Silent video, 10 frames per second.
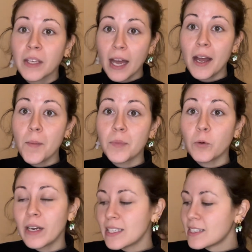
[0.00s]

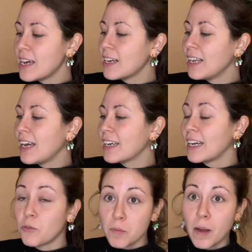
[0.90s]
when I said, like, I
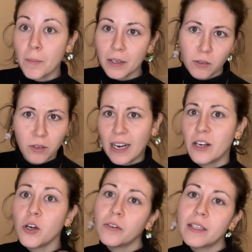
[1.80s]
remember or I
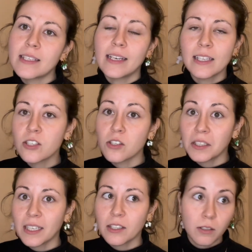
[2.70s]
know this scent, it's not
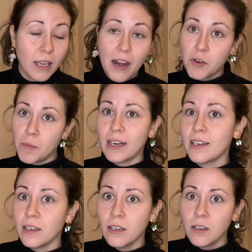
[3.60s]
that
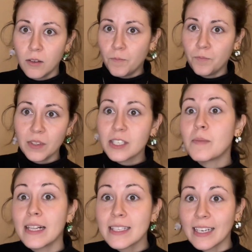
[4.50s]
everybody
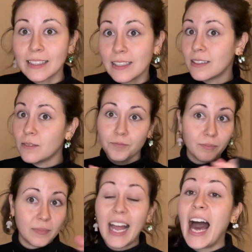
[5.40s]
smells like it
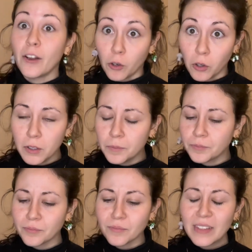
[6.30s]
at all.
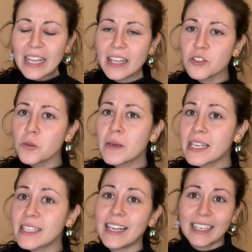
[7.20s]
This to me
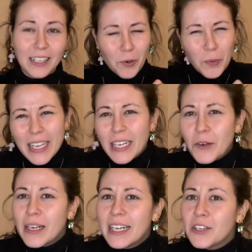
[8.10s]
is like a really,
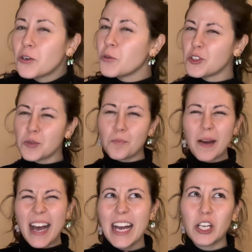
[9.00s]
really, you know,
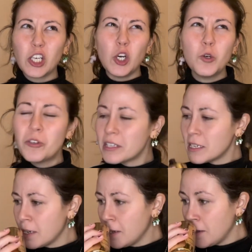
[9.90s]
spa,
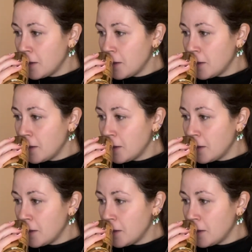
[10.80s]
cozy